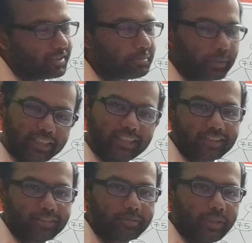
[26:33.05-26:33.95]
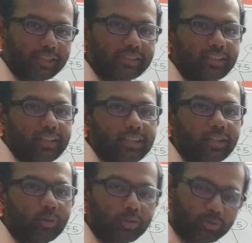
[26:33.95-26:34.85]
Predecessors means the
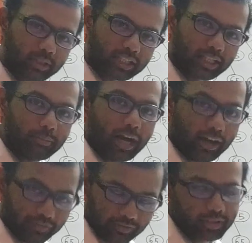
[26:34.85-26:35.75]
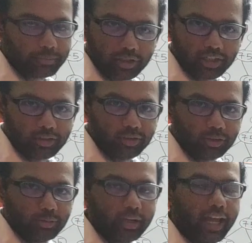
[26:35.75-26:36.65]
nodes which come after a particular
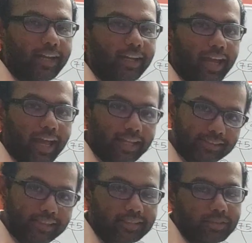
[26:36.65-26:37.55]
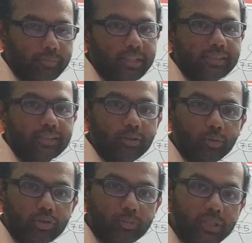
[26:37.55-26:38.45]
node, and ancestor means the
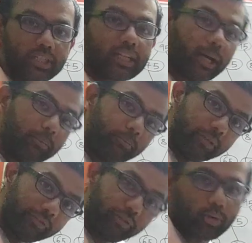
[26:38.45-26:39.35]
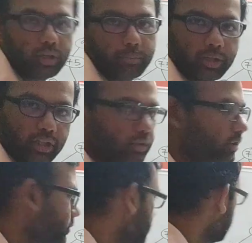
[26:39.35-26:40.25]
nodes which come before a particular node.